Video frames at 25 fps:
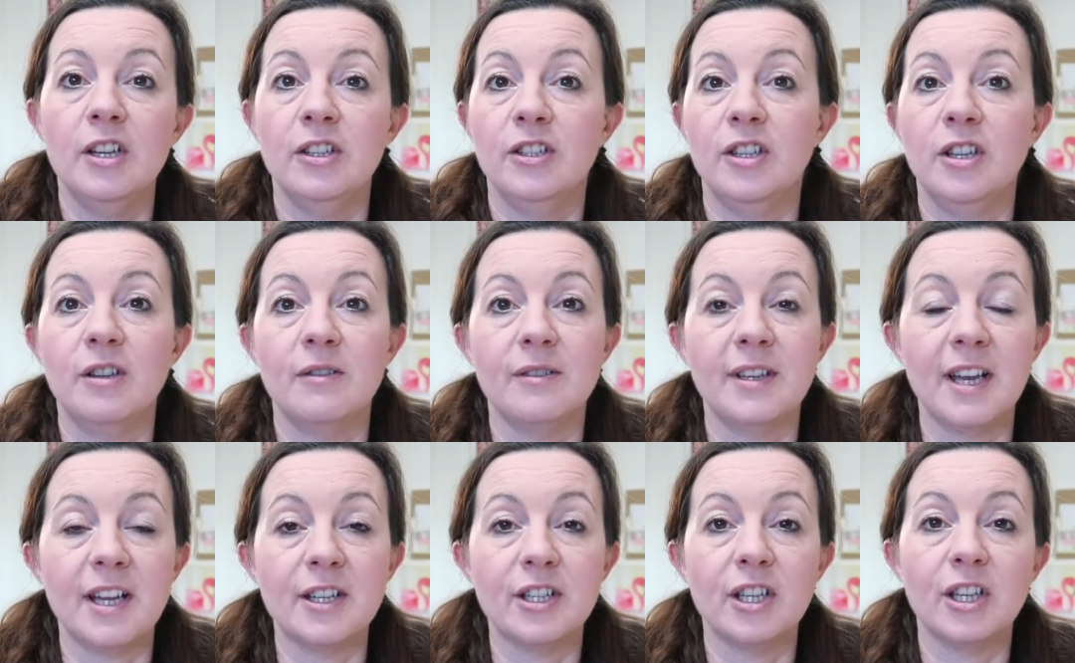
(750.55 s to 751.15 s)
Do
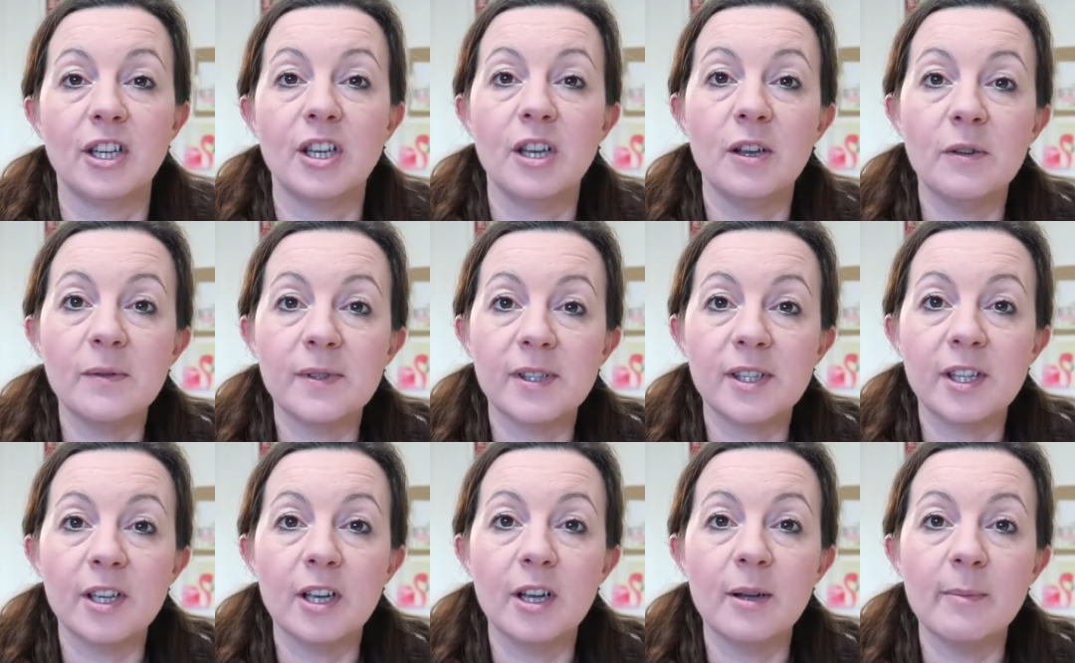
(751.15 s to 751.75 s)
you tend to
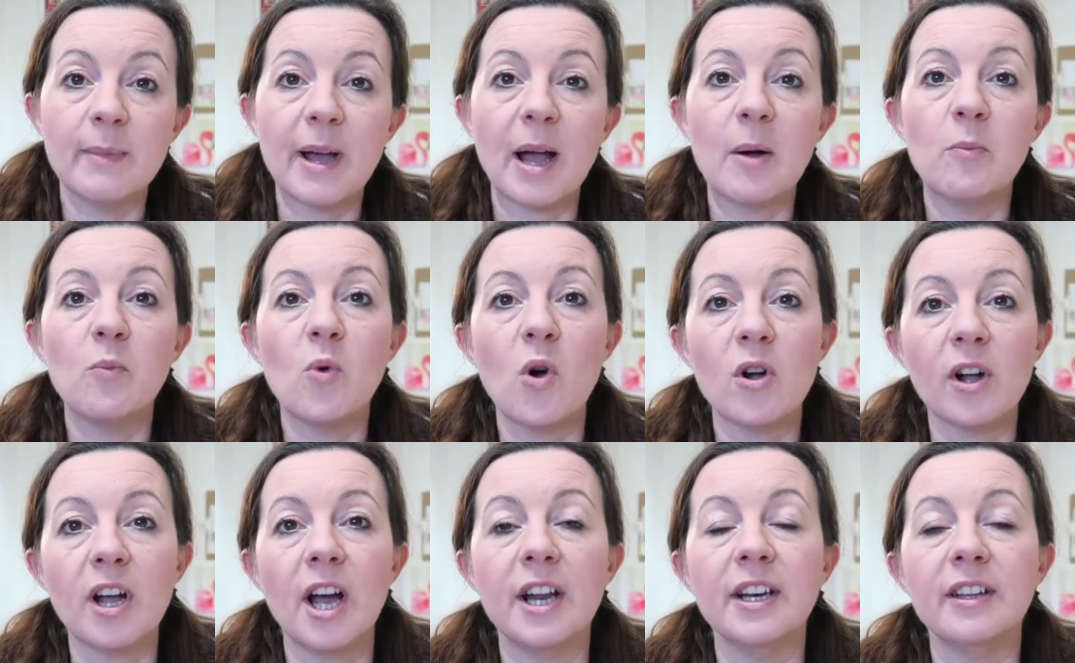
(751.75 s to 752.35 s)
use them? And
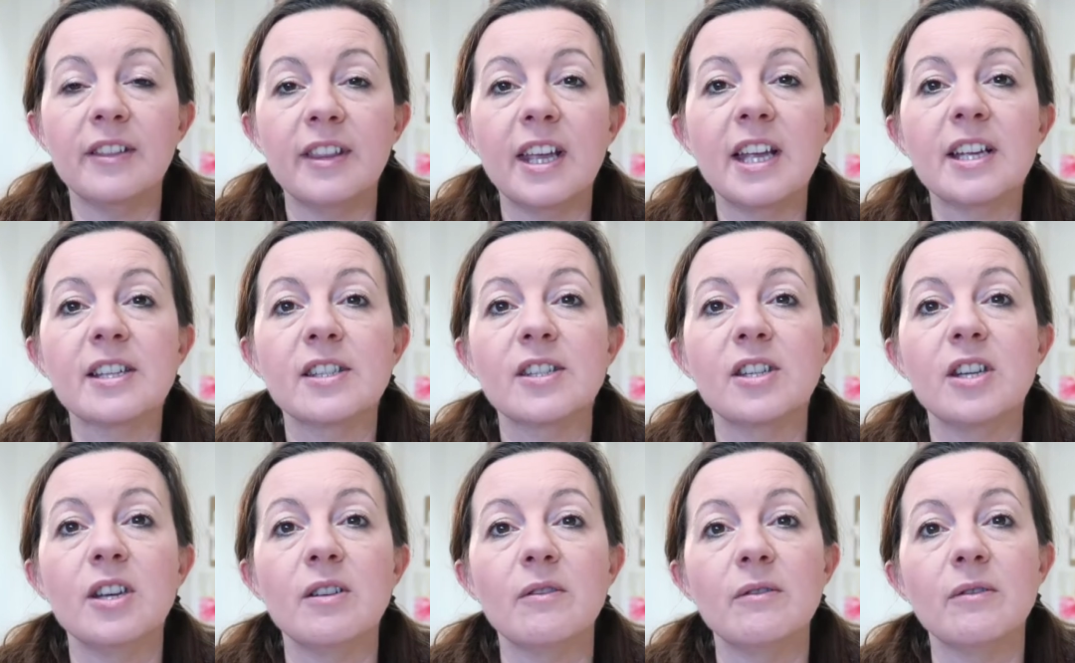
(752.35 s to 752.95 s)
what kind of things
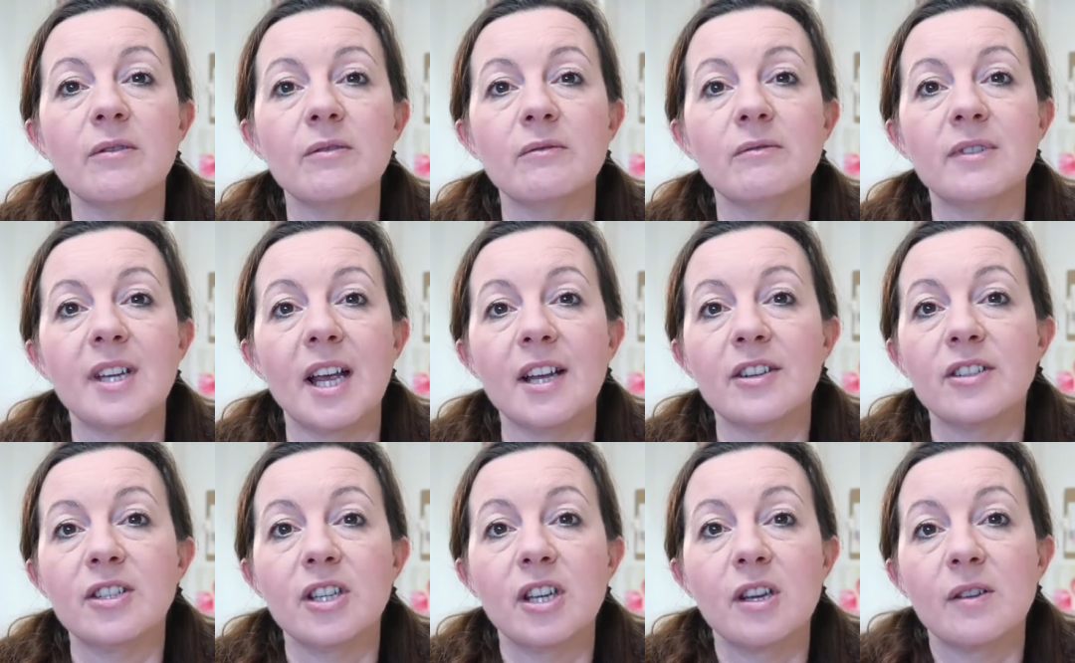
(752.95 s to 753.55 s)
do you
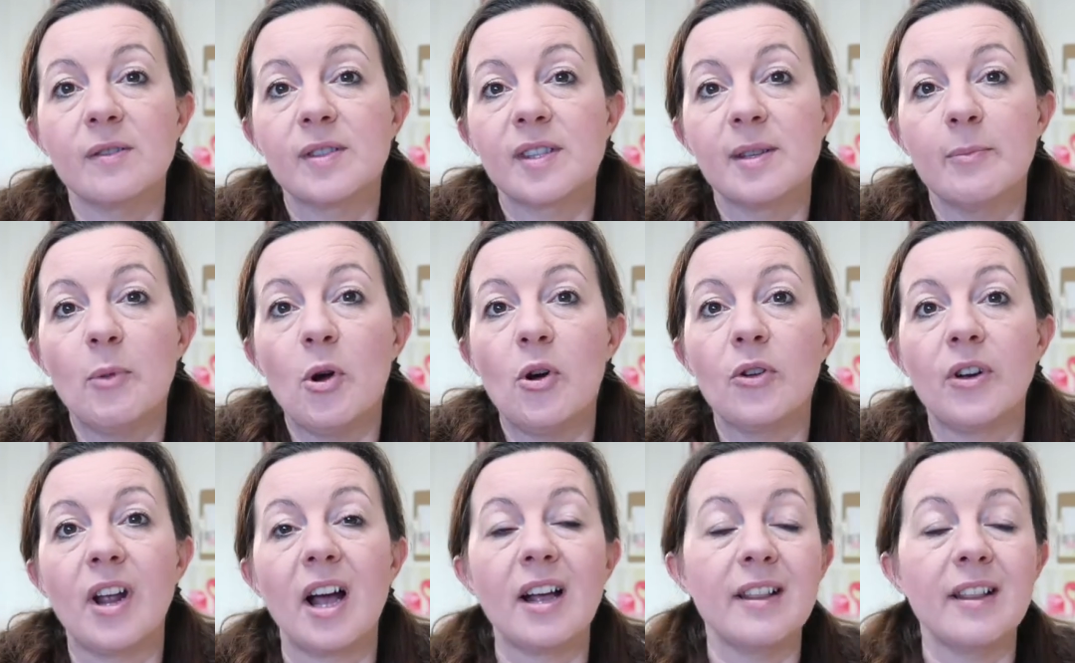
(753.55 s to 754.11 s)
tend to use them on?